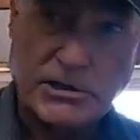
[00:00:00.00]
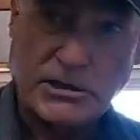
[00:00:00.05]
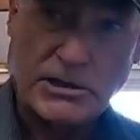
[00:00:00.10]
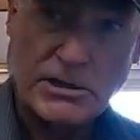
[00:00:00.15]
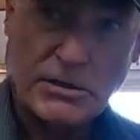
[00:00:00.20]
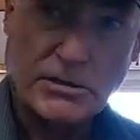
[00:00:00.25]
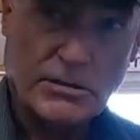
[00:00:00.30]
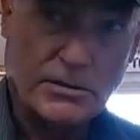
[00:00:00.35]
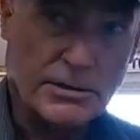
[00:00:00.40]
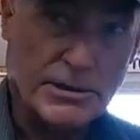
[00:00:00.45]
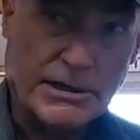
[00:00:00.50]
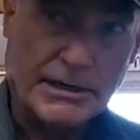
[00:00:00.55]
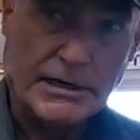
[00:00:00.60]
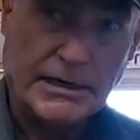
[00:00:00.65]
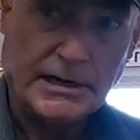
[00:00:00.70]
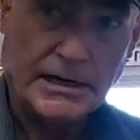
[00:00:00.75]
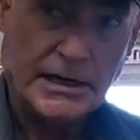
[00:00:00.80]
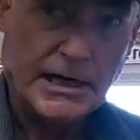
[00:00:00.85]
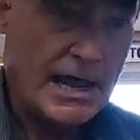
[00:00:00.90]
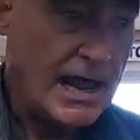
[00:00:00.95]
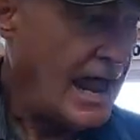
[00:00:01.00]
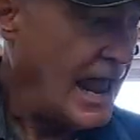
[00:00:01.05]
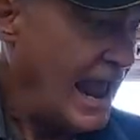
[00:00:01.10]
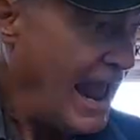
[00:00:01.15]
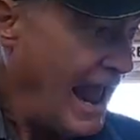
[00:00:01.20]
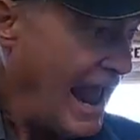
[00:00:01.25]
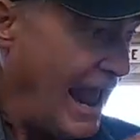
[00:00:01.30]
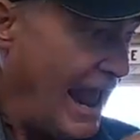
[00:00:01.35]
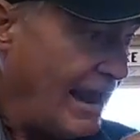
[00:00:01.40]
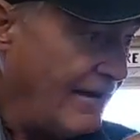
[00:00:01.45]
security.
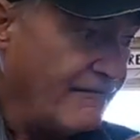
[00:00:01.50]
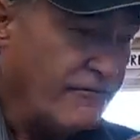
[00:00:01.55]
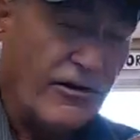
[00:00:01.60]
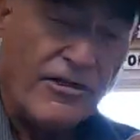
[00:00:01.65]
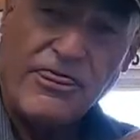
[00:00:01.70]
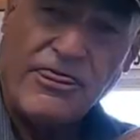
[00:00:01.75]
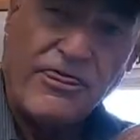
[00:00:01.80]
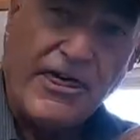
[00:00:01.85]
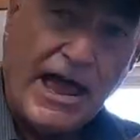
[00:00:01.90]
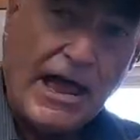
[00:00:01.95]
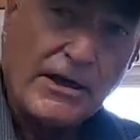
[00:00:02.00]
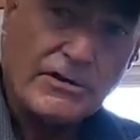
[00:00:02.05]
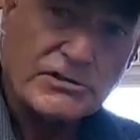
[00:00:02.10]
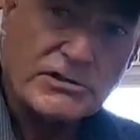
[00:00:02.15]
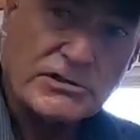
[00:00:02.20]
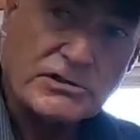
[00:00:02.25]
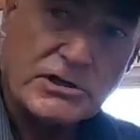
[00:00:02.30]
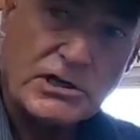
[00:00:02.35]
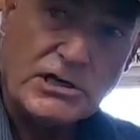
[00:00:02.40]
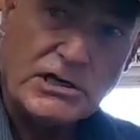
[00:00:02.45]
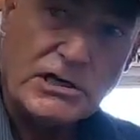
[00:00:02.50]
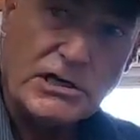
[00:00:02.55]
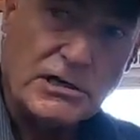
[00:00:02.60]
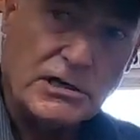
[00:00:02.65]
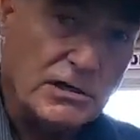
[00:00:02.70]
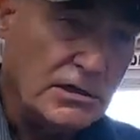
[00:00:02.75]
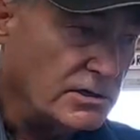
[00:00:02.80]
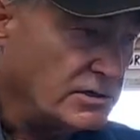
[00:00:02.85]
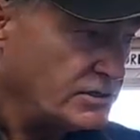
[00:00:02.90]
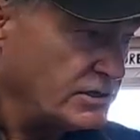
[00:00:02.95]
And for thousands of
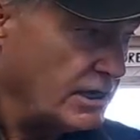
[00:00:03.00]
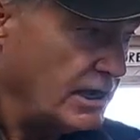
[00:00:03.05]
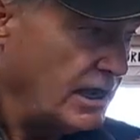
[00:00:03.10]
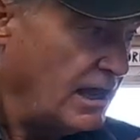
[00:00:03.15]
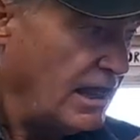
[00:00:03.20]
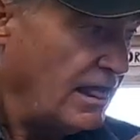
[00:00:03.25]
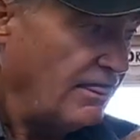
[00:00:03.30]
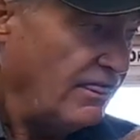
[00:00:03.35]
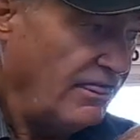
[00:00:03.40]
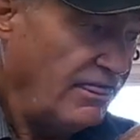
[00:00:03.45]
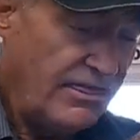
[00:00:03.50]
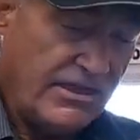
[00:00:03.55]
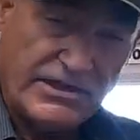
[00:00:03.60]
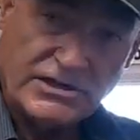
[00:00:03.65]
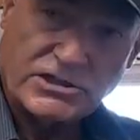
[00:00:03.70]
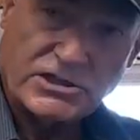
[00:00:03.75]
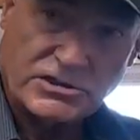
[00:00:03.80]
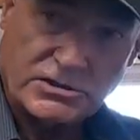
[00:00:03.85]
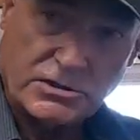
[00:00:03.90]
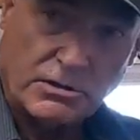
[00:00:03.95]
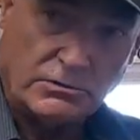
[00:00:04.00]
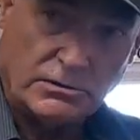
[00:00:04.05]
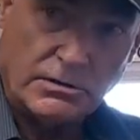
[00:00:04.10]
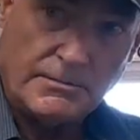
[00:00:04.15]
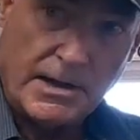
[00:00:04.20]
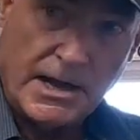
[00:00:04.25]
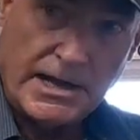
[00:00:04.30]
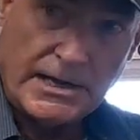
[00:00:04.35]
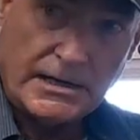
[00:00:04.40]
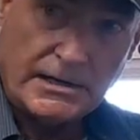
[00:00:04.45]
years, this
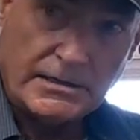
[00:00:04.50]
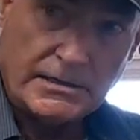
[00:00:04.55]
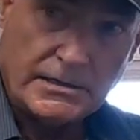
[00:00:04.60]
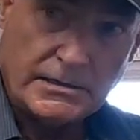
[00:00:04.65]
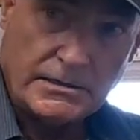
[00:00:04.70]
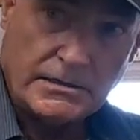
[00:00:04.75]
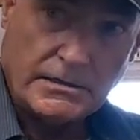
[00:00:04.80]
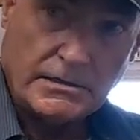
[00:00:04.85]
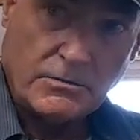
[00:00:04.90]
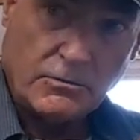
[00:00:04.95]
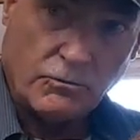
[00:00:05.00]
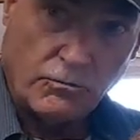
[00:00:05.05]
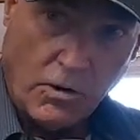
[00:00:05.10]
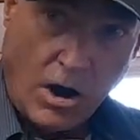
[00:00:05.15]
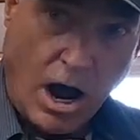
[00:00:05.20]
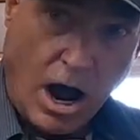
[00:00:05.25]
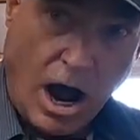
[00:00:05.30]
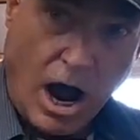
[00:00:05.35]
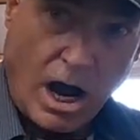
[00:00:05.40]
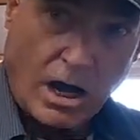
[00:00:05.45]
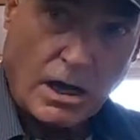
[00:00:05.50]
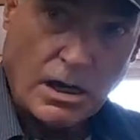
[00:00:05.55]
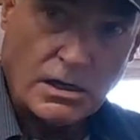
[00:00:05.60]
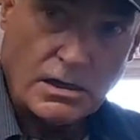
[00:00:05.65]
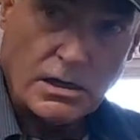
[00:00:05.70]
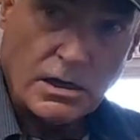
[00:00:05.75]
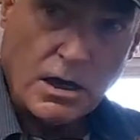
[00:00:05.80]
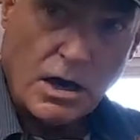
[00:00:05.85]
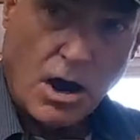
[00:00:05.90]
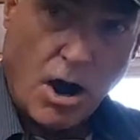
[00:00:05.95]
dolomite rock,
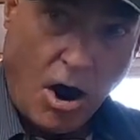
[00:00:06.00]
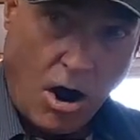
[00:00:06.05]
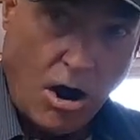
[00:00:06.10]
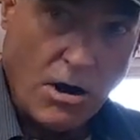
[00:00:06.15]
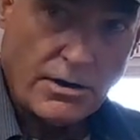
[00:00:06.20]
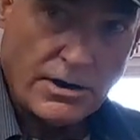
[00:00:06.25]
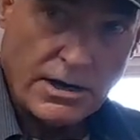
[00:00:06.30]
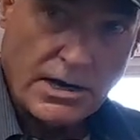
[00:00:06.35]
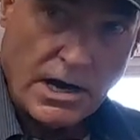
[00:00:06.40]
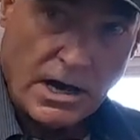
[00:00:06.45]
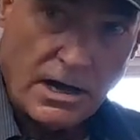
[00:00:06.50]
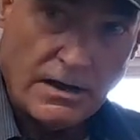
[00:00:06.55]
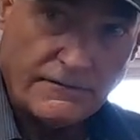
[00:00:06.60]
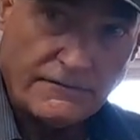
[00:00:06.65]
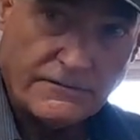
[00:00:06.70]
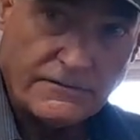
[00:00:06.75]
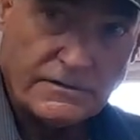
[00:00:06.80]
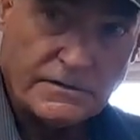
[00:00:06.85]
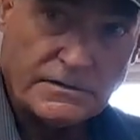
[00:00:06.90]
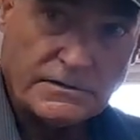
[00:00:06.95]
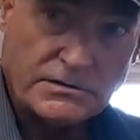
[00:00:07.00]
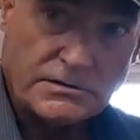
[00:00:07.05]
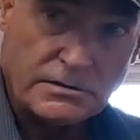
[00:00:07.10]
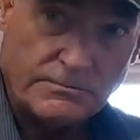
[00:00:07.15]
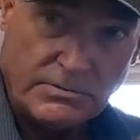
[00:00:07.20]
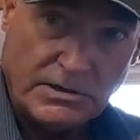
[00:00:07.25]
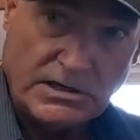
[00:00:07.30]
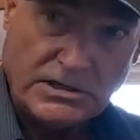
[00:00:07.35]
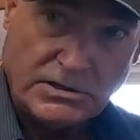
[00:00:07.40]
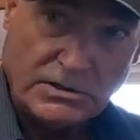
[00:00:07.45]
hard enough to
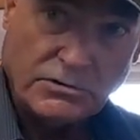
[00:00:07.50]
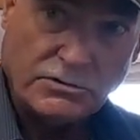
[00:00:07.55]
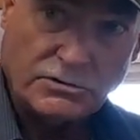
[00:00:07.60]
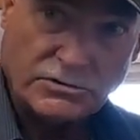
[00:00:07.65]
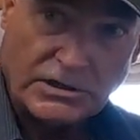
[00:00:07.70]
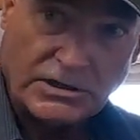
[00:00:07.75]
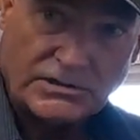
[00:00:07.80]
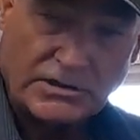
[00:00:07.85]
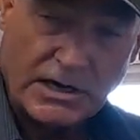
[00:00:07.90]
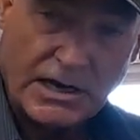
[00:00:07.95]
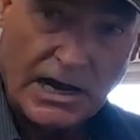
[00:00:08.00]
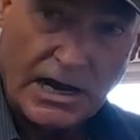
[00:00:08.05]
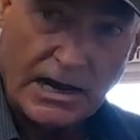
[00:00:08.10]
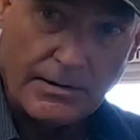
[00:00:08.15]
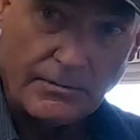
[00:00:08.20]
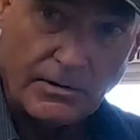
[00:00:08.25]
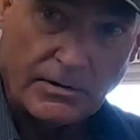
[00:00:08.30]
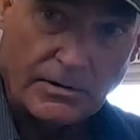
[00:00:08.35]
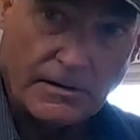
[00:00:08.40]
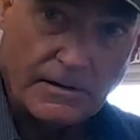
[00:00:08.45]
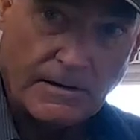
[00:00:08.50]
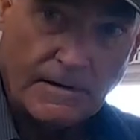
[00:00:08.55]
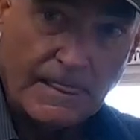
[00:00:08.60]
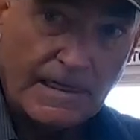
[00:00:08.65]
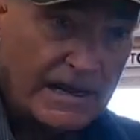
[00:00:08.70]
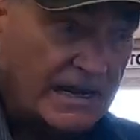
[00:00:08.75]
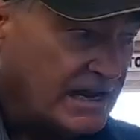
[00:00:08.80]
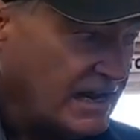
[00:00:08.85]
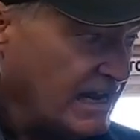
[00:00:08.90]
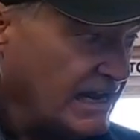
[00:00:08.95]
be used as a hammer,
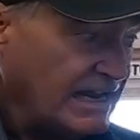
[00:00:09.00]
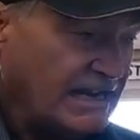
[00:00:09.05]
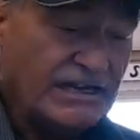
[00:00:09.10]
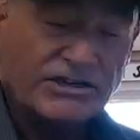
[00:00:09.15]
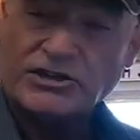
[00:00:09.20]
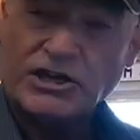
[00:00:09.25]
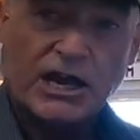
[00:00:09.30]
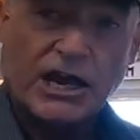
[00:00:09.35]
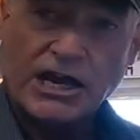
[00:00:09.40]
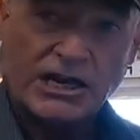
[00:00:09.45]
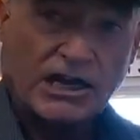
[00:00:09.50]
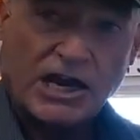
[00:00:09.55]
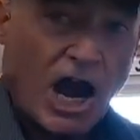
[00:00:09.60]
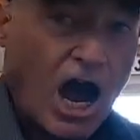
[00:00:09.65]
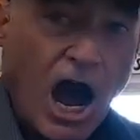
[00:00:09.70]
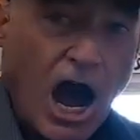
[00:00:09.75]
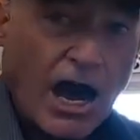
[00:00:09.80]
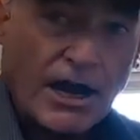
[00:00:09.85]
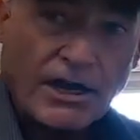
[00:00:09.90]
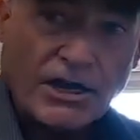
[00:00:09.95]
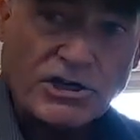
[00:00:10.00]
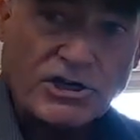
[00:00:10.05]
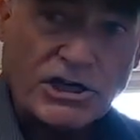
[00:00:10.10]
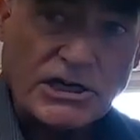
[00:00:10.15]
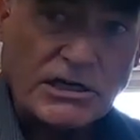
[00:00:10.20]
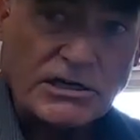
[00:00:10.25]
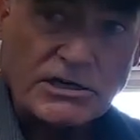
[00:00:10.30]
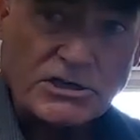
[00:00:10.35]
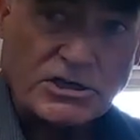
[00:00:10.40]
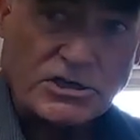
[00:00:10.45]
is a cottage
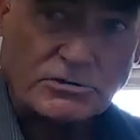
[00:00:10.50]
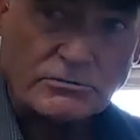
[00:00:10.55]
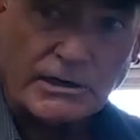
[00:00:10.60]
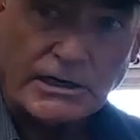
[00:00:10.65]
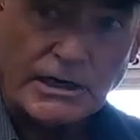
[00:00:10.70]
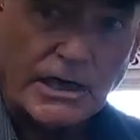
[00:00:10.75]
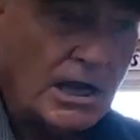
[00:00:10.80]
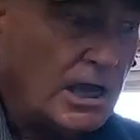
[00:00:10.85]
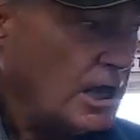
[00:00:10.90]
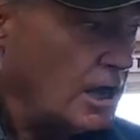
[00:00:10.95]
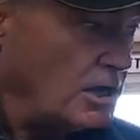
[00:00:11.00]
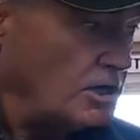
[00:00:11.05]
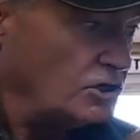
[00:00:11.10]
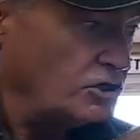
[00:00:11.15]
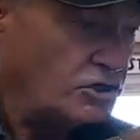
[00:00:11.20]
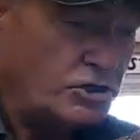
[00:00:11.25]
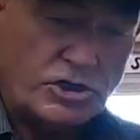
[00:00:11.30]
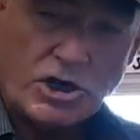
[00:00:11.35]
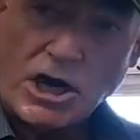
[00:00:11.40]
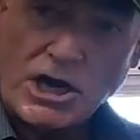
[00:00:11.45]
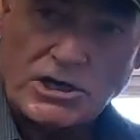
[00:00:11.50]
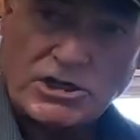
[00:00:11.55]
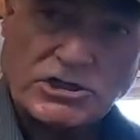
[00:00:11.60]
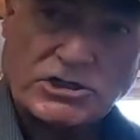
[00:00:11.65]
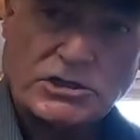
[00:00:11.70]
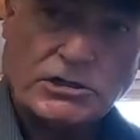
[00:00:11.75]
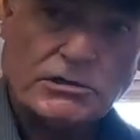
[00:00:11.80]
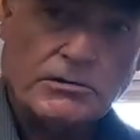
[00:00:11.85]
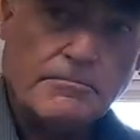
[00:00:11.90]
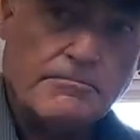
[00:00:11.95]
industry.
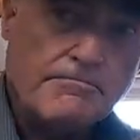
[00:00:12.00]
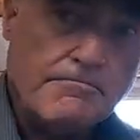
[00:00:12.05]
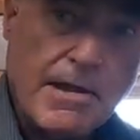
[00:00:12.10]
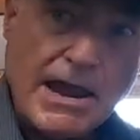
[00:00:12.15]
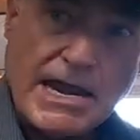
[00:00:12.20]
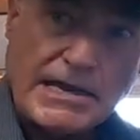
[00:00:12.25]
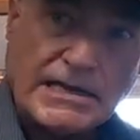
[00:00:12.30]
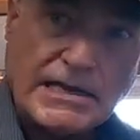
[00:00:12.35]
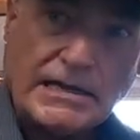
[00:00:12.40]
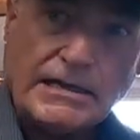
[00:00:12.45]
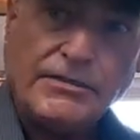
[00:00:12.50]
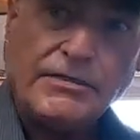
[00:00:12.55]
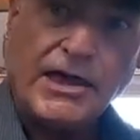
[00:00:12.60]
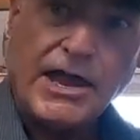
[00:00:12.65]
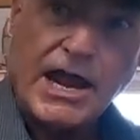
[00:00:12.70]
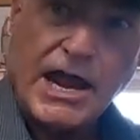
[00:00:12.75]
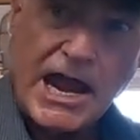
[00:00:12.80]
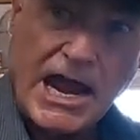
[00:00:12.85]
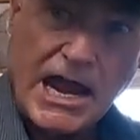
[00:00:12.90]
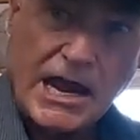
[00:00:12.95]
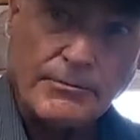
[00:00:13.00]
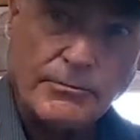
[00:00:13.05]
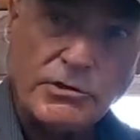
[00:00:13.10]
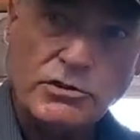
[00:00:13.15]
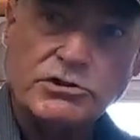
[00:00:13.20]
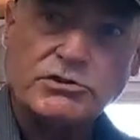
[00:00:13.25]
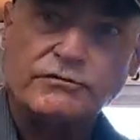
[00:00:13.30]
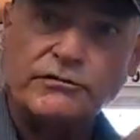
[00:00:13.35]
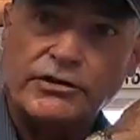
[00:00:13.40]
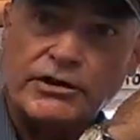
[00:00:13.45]
Just making the
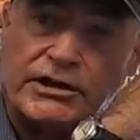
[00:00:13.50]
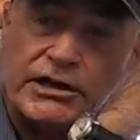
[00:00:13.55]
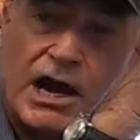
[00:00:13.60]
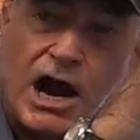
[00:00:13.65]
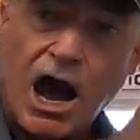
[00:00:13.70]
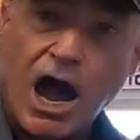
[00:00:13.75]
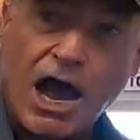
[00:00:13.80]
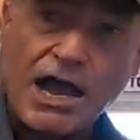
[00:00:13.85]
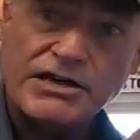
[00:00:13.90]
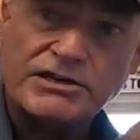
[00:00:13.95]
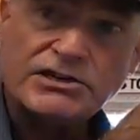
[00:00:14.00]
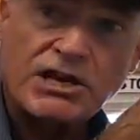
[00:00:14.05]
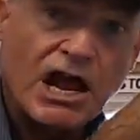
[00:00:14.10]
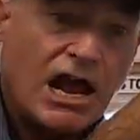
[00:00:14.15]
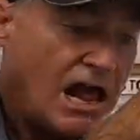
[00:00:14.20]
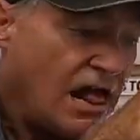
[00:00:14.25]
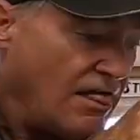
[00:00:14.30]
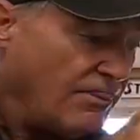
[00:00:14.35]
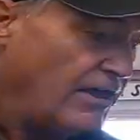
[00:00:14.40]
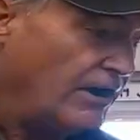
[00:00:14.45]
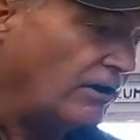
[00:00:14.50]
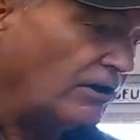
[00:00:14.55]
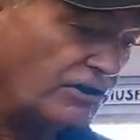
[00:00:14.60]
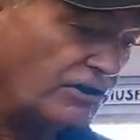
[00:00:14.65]
hammers for the guys that